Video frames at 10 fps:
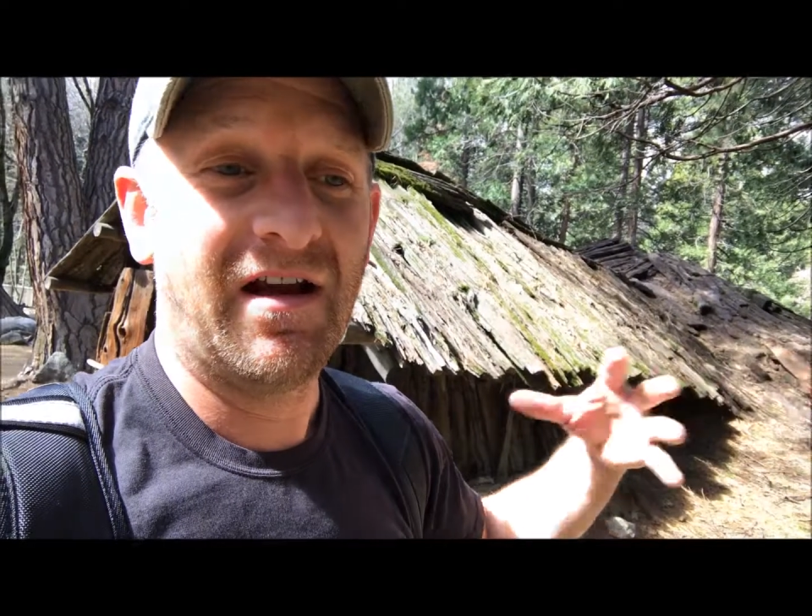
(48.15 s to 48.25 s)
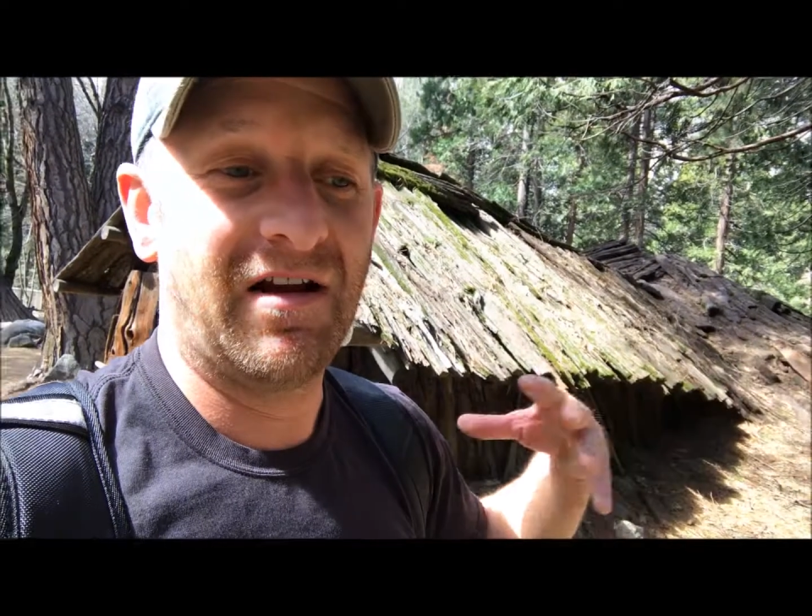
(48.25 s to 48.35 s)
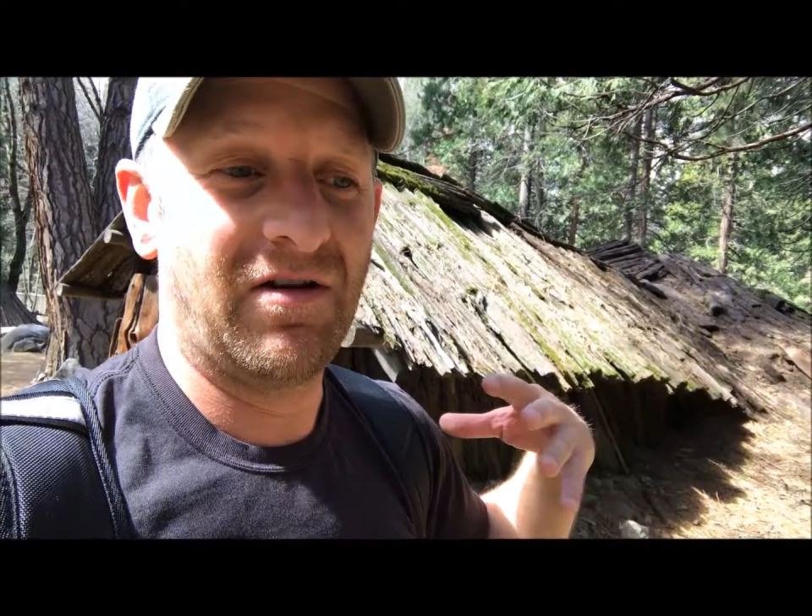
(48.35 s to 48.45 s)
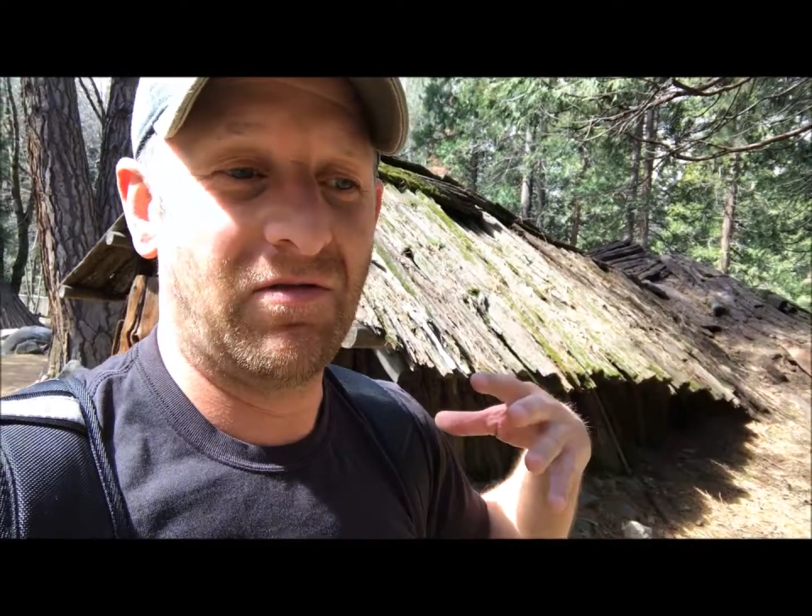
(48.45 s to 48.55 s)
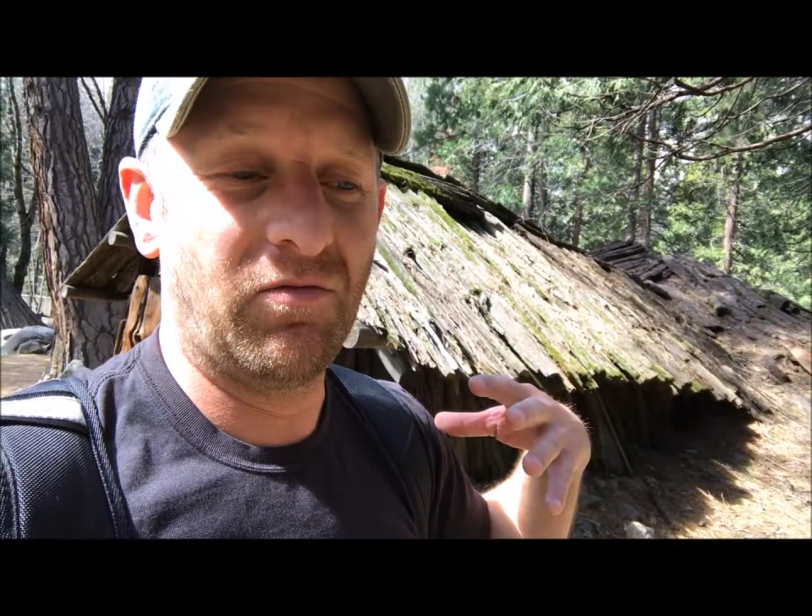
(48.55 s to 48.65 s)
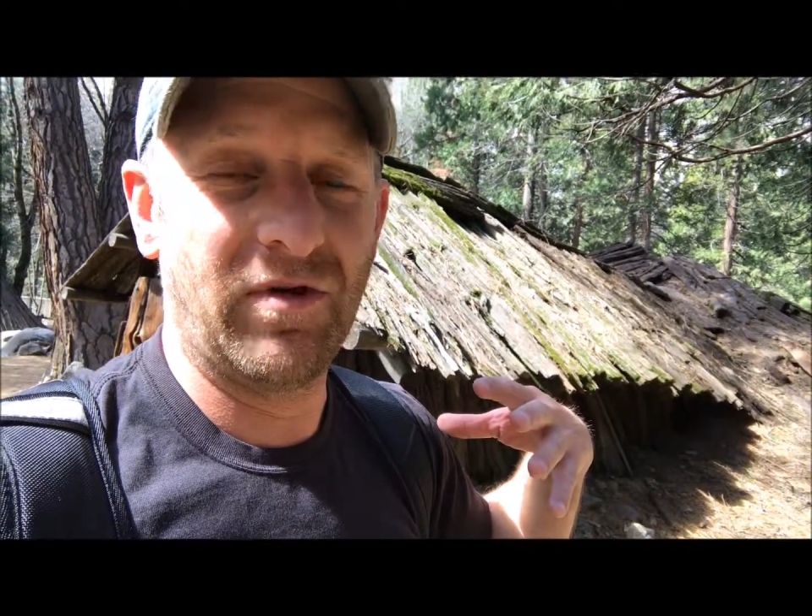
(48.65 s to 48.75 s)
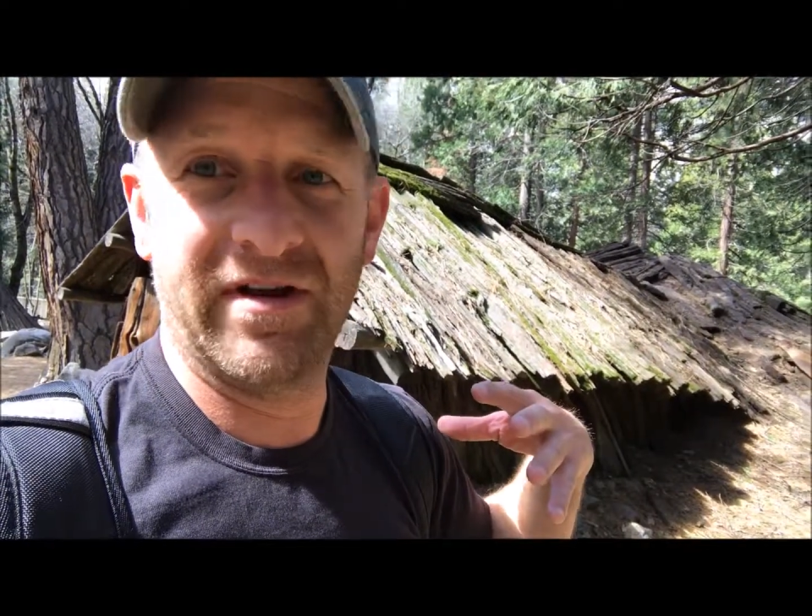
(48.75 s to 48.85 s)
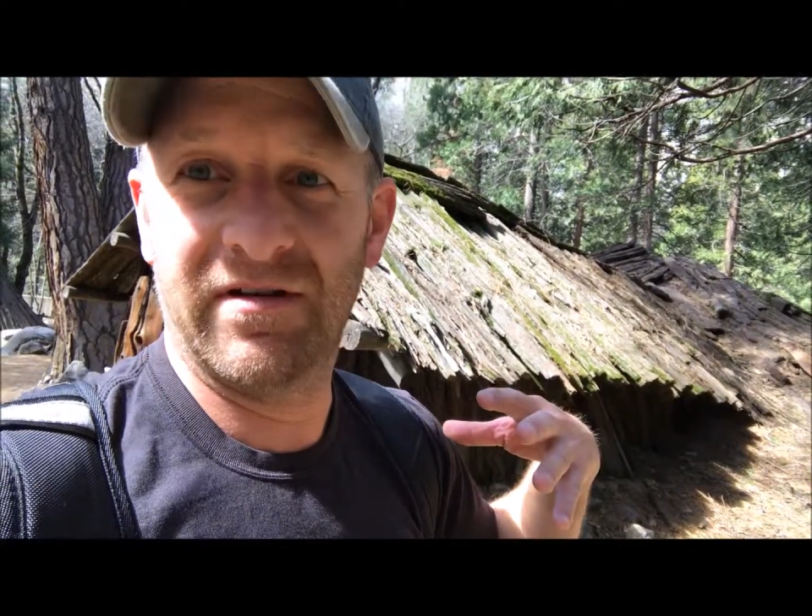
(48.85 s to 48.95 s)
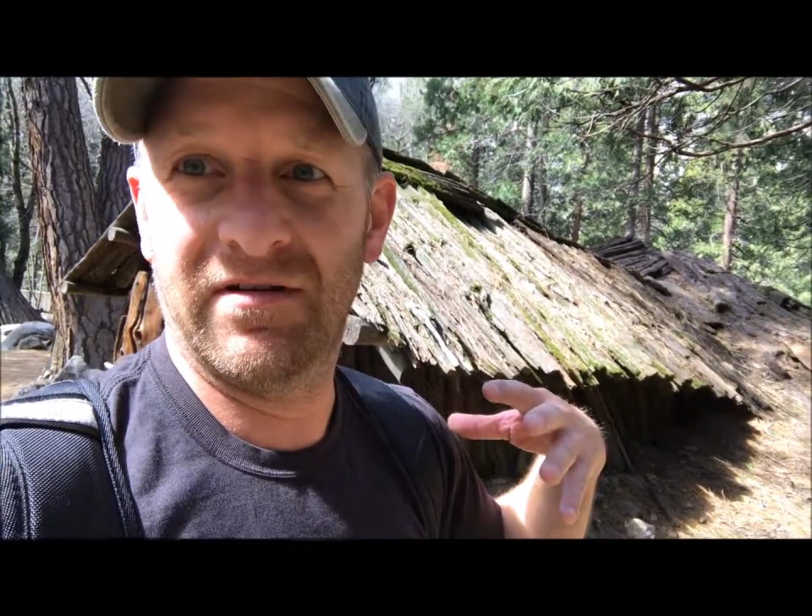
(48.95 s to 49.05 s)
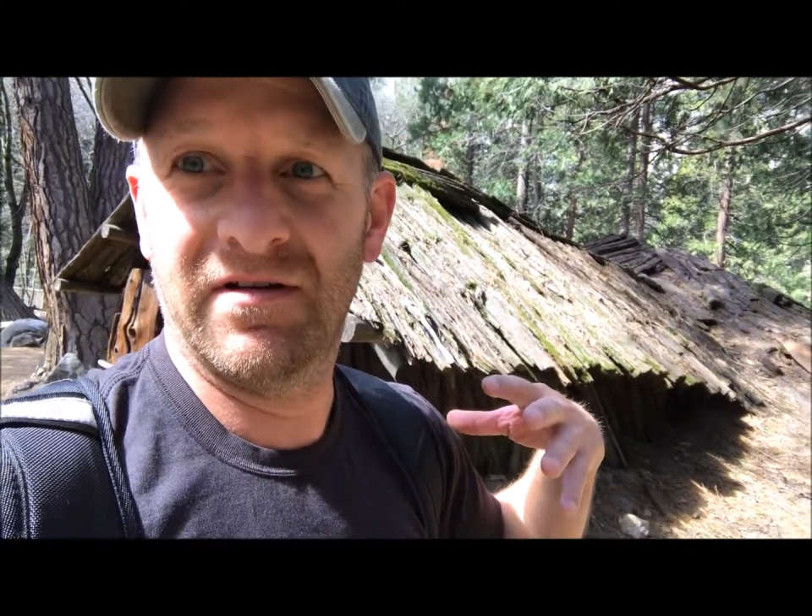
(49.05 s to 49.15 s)

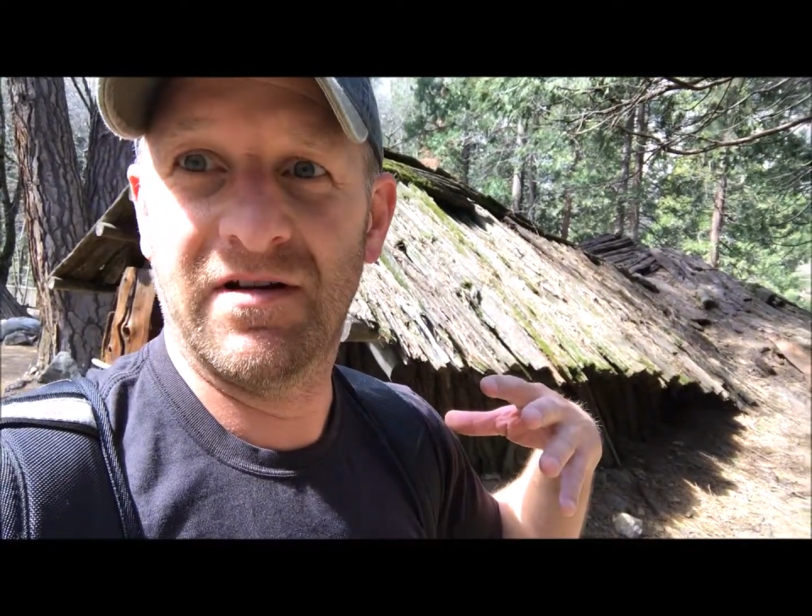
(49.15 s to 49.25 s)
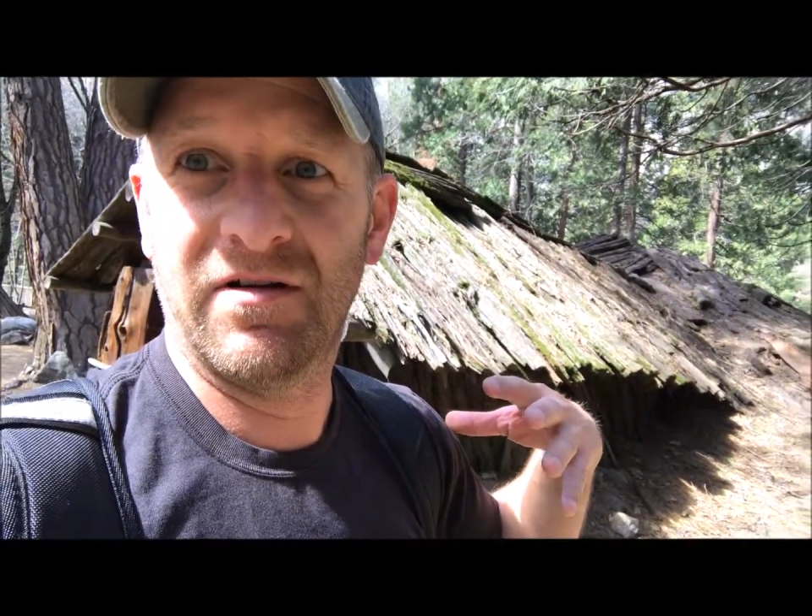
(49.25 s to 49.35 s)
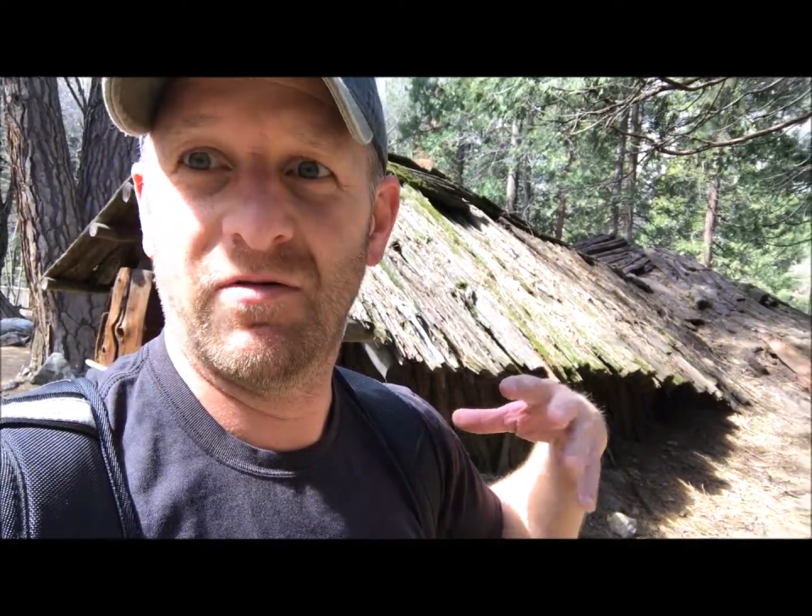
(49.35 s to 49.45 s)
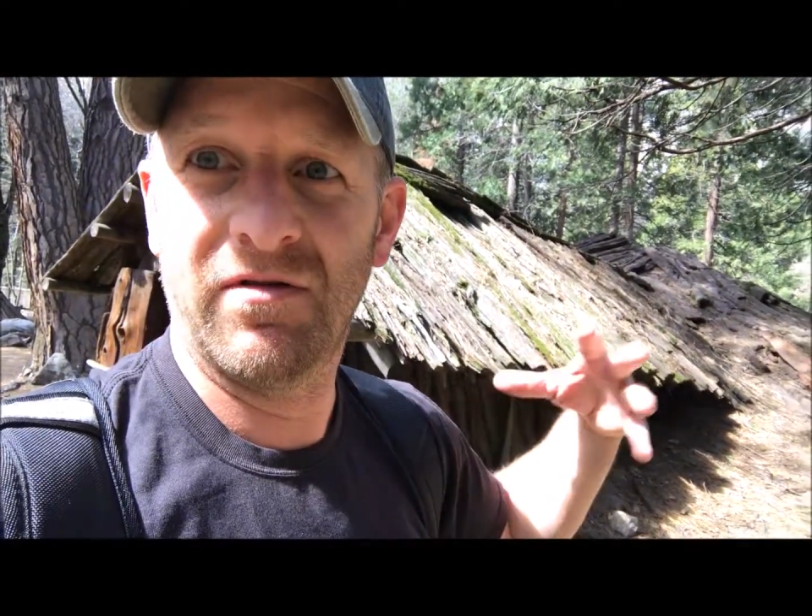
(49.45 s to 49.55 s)
When